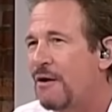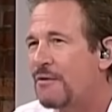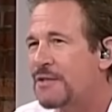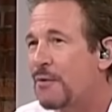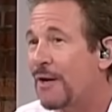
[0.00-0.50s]

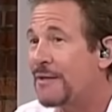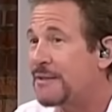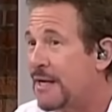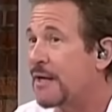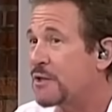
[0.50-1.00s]
I'll tell you what I
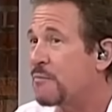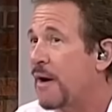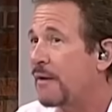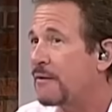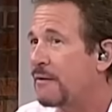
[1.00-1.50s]
did
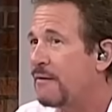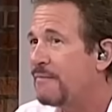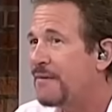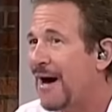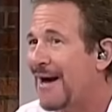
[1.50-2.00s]
expect.
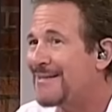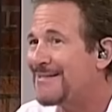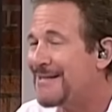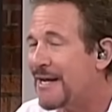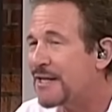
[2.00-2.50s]
I
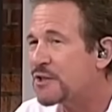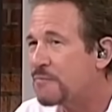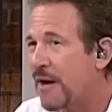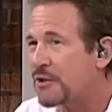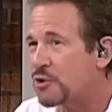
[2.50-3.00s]
did
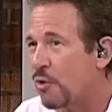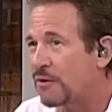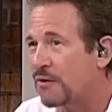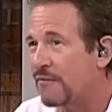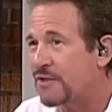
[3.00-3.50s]
expect
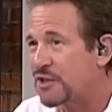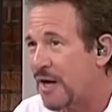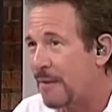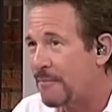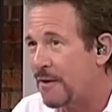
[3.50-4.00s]
Jordan Love to
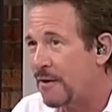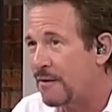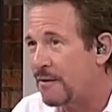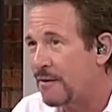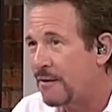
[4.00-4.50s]
step
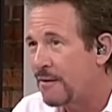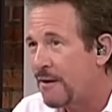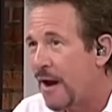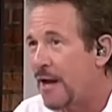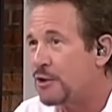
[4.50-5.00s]
in
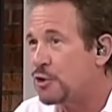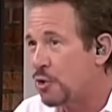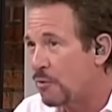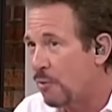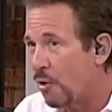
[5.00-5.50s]
and
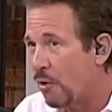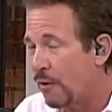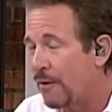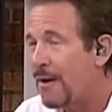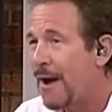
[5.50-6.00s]
do
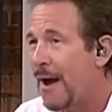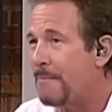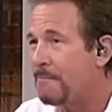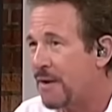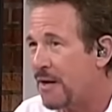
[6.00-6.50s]
more
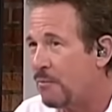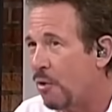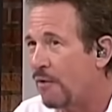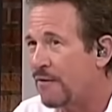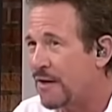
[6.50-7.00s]
and be
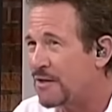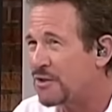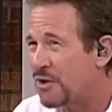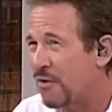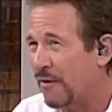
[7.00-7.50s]
more than he's
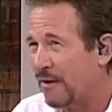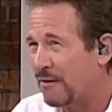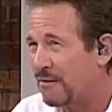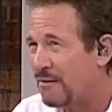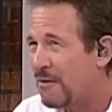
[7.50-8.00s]
doing.
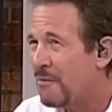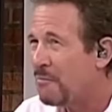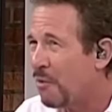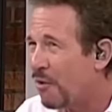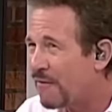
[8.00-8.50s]

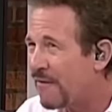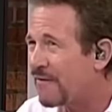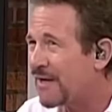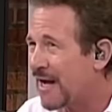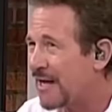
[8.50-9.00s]
More than
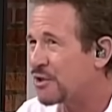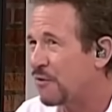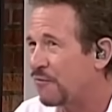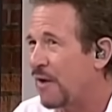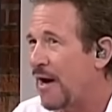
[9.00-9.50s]
the occasional
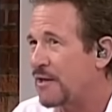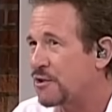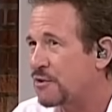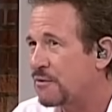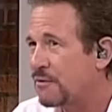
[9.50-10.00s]

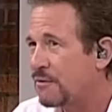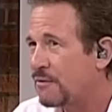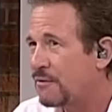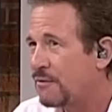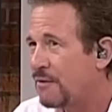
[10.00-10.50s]
flash.
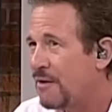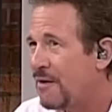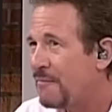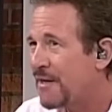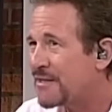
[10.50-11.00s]

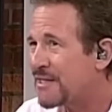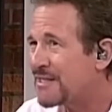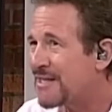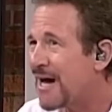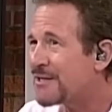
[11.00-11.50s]
Because
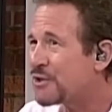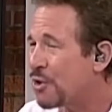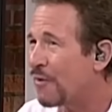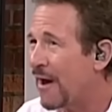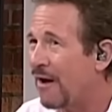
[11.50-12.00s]
he's not
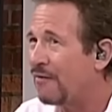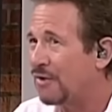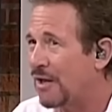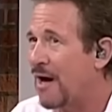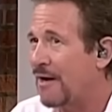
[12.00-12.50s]
doing a hell of a
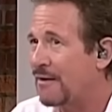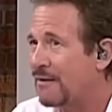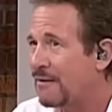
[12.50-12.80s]
lot.